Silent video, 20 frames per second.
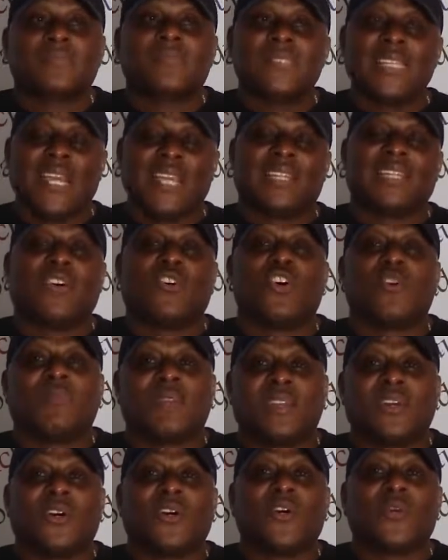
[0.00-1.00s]
And lo and
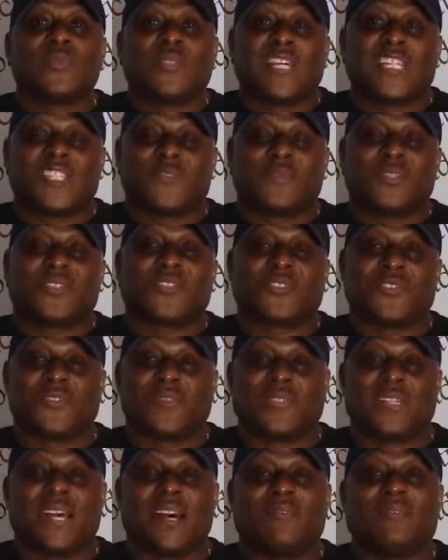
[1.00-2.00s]
behold, that's what it
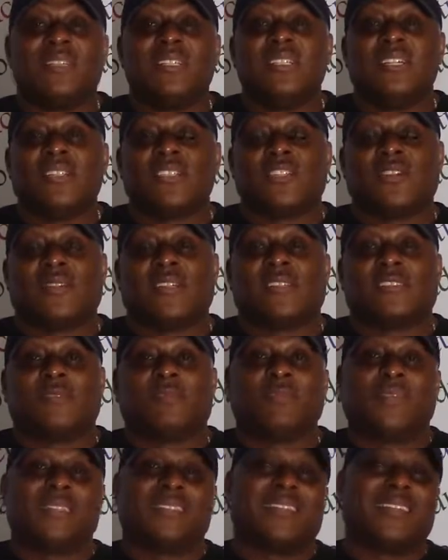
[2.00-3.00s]
turned out turned out to
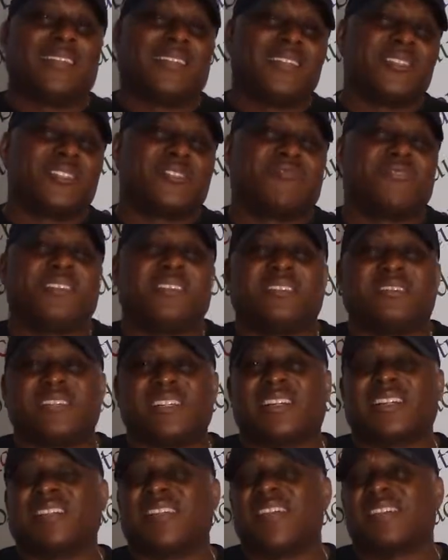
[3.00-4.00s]
be. Then the injury that
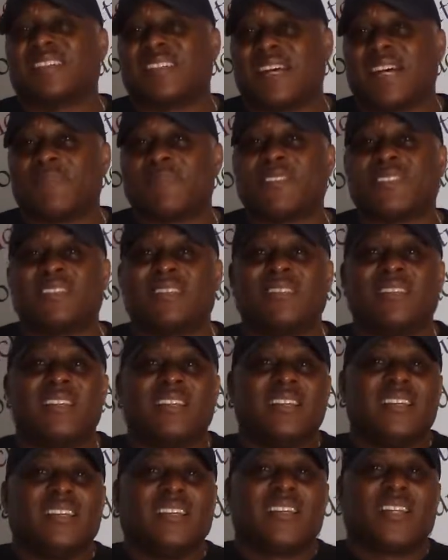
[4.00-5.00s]
to Klay Thompson
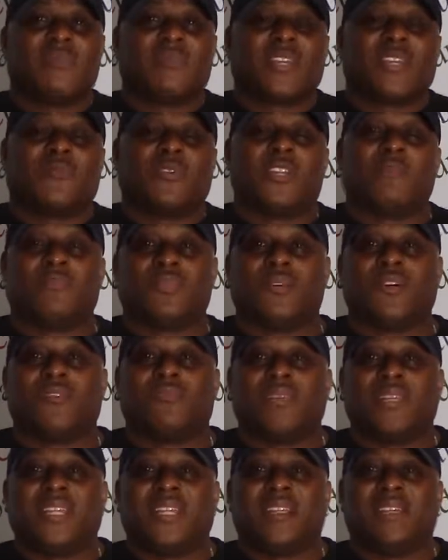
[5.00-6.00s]
and the man when he
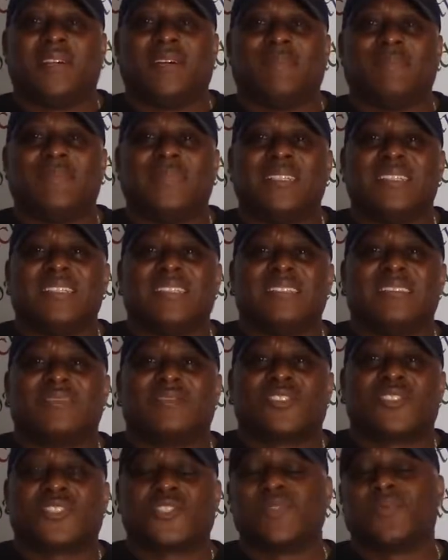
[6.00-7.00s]
pulled when he um
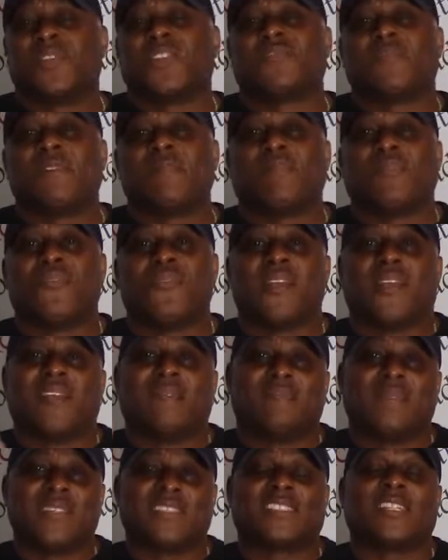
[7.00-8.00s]
shooting the three pointer
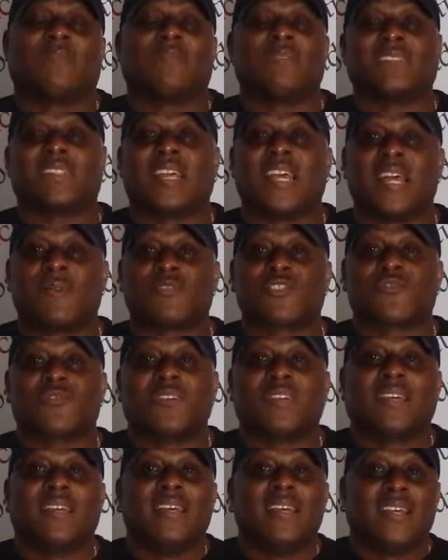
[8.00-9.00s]
and messed up his
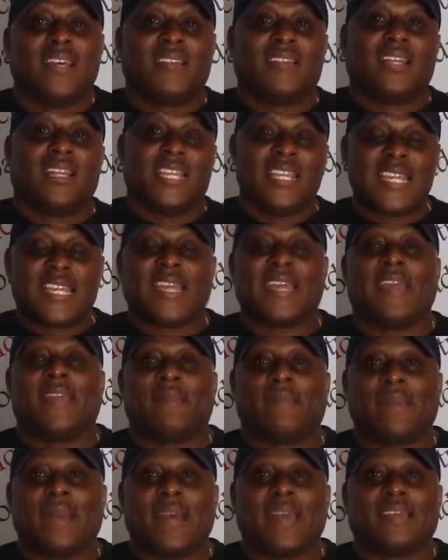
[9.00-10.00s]
hamstring, and then he
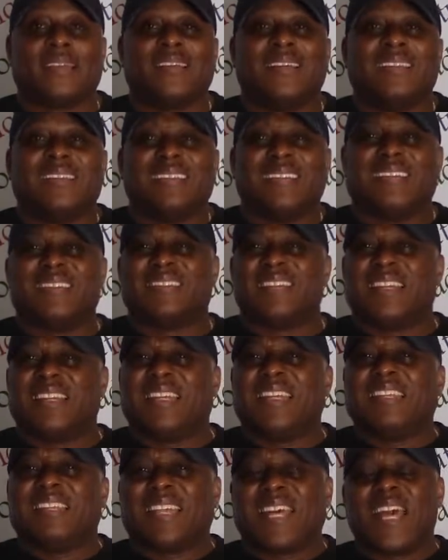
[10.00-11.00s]
came back and then
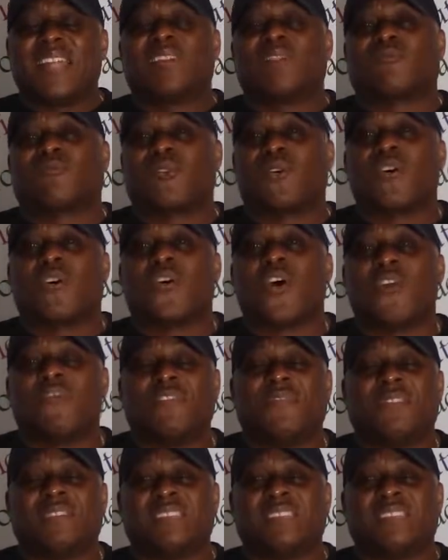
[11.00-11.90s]
he landed wrong off of a